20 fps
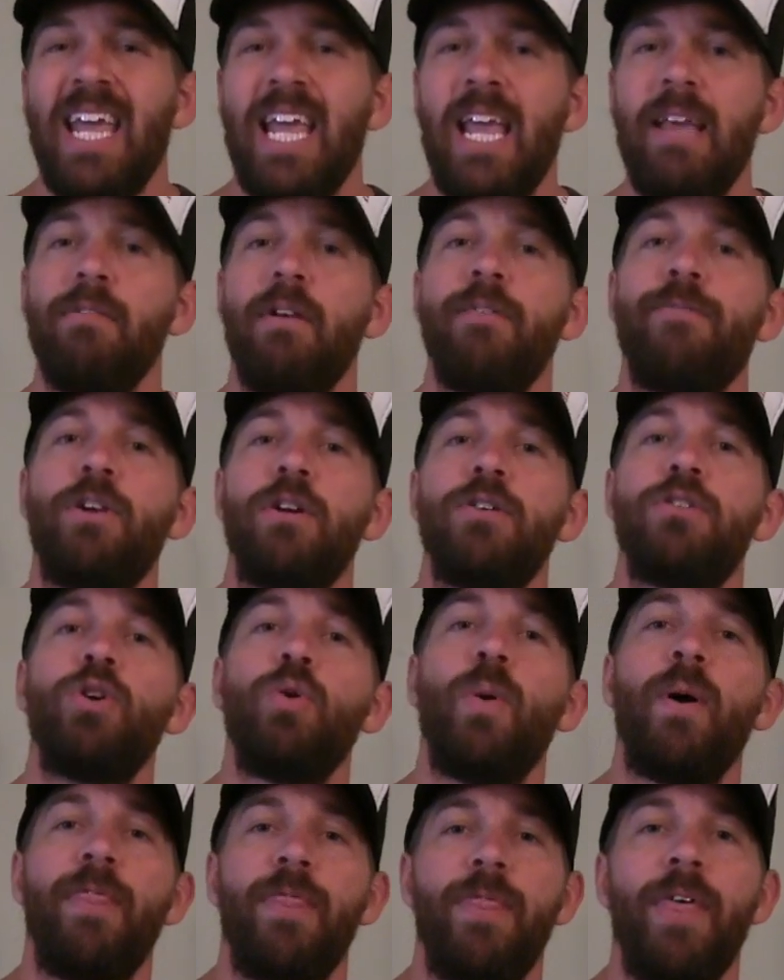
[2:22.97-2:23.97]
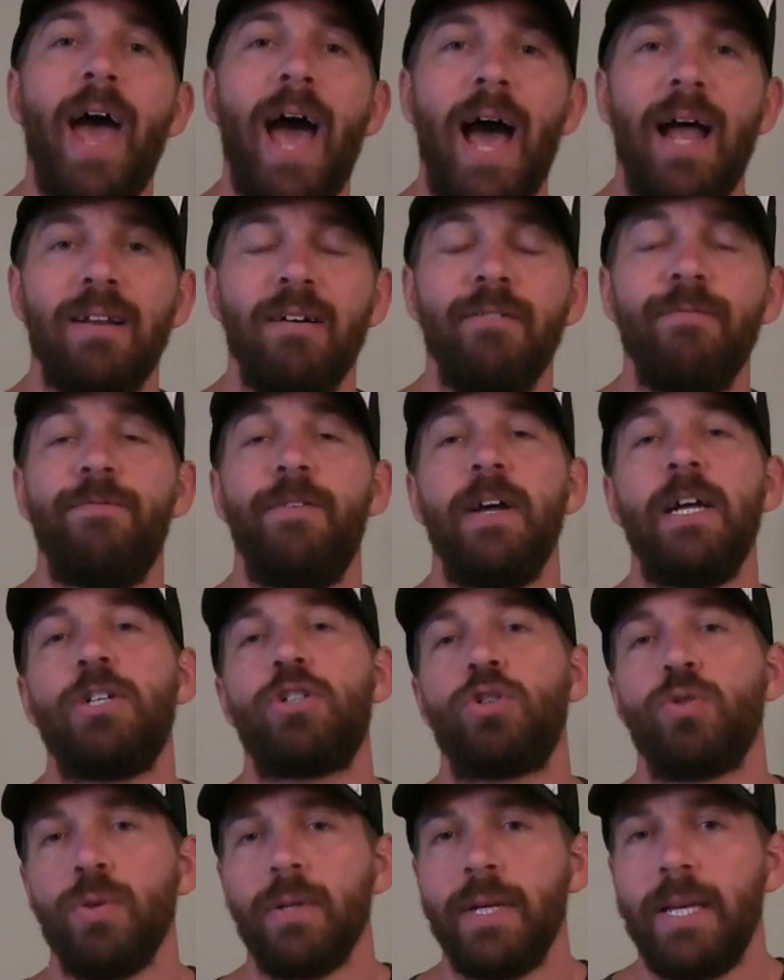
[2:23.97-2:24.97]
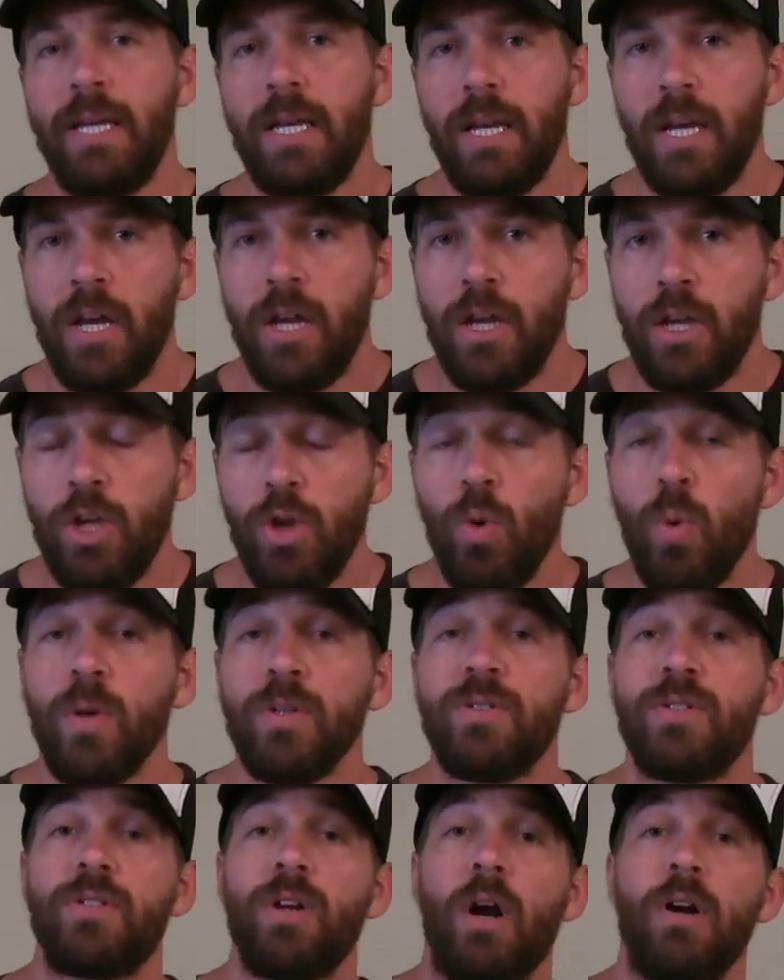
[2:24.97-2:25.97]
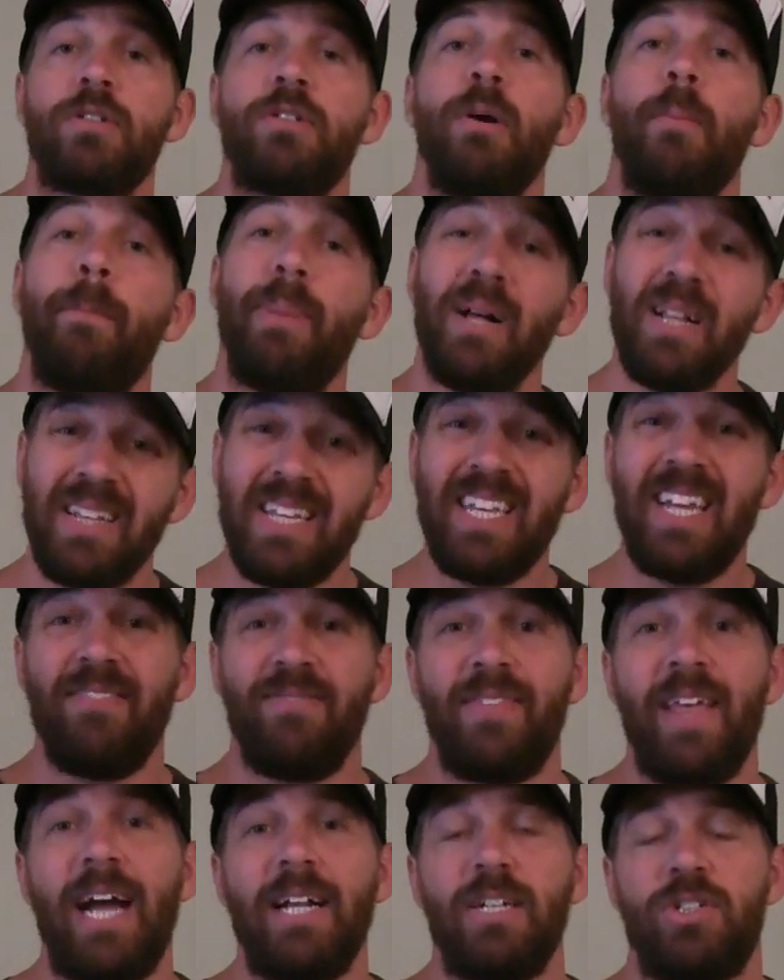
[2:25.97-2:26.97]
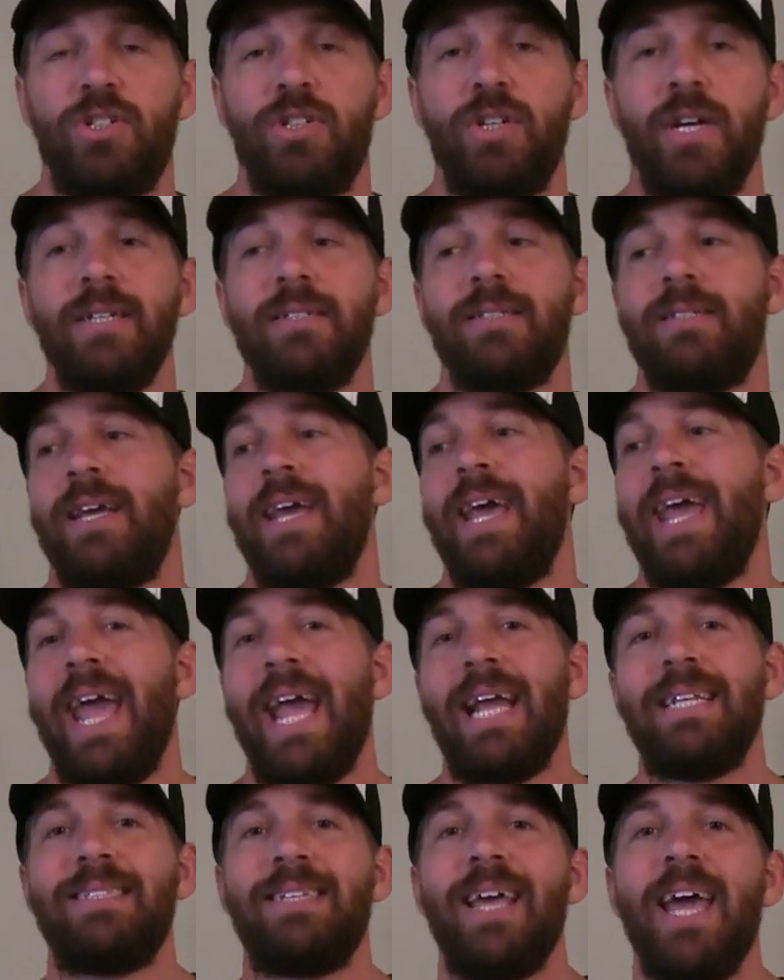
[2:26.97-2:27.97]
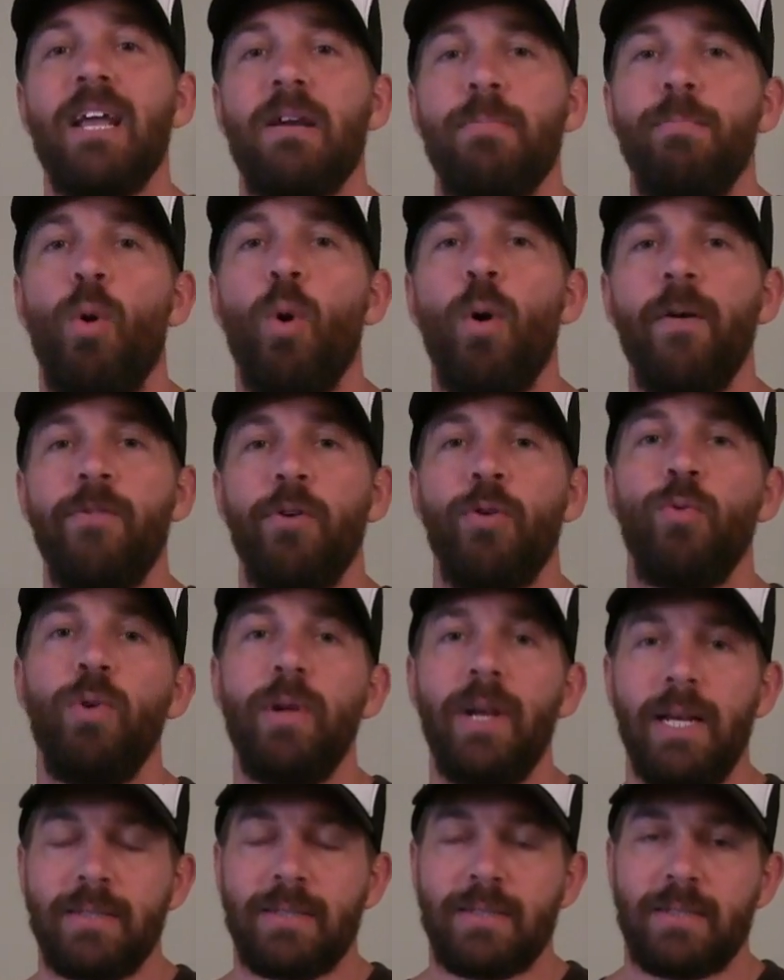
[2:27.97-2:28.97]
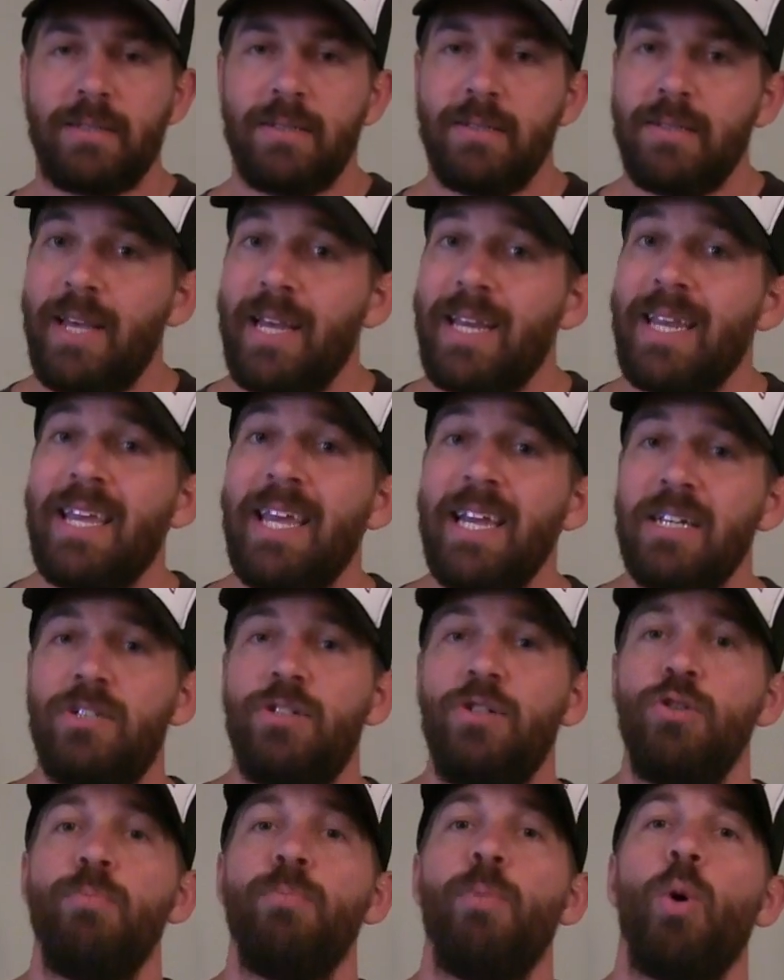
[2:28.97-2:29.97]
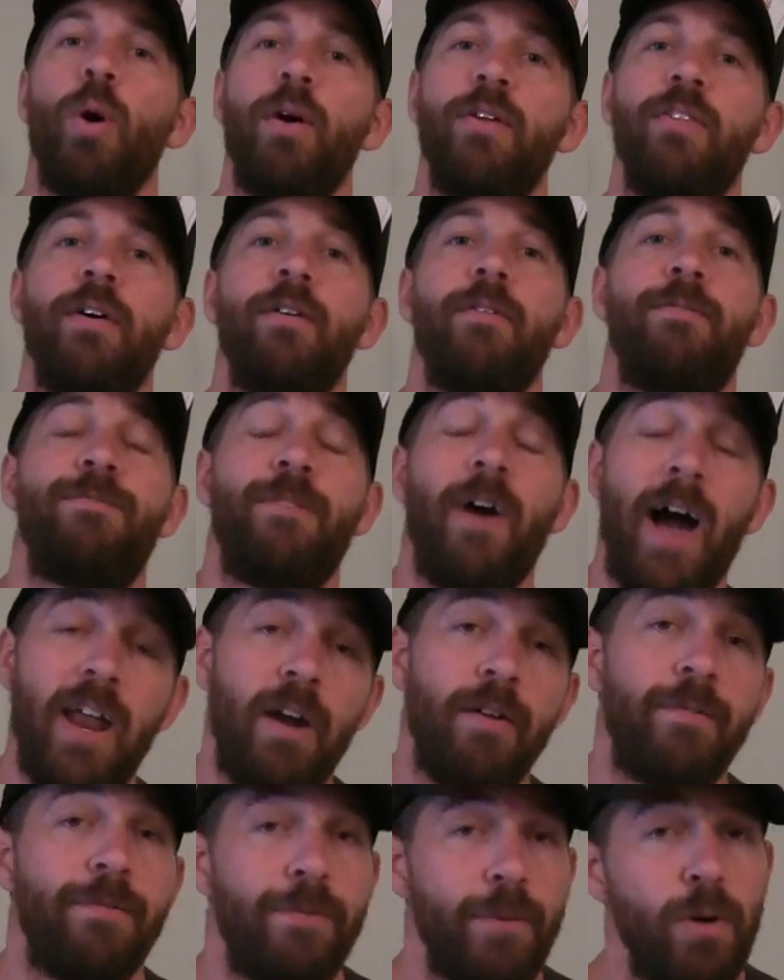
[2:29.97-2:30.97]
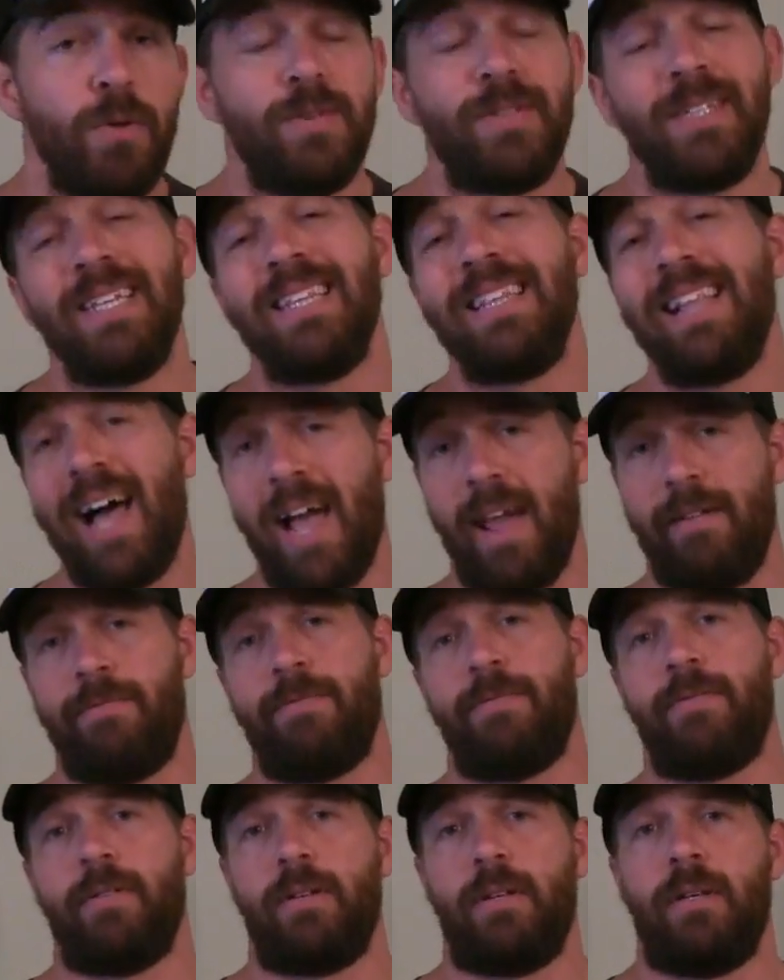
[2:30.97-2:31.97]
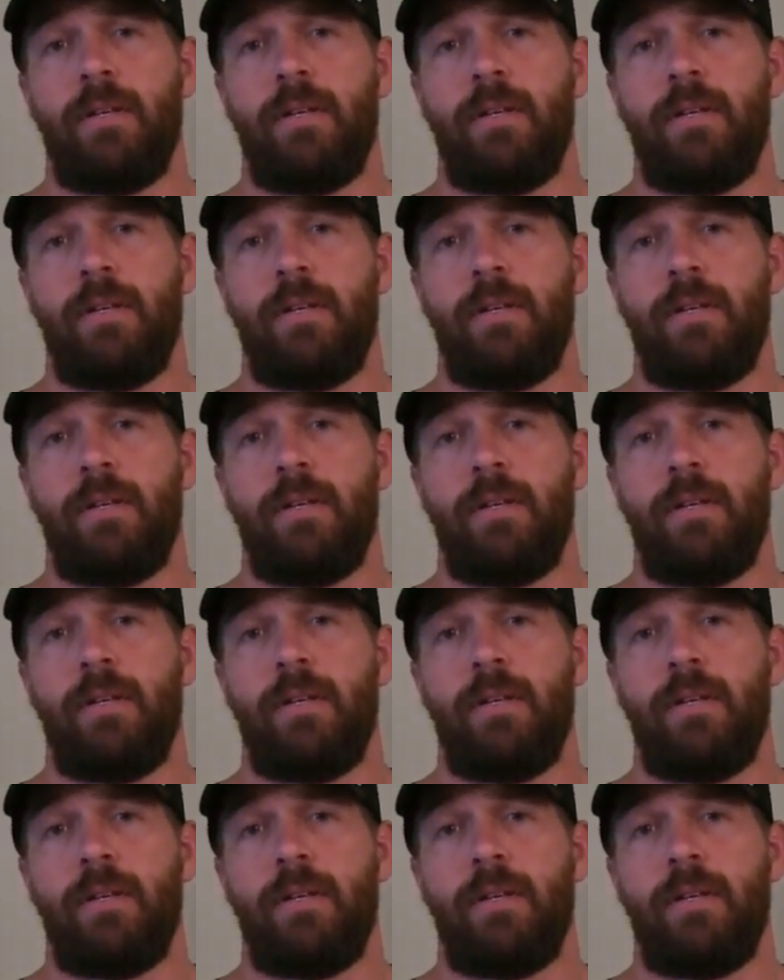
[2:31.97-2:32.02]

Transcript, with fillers: even if you're doing that, eventually you will start to believe that shit and take more of the risks that get you more of the finer fruits in life.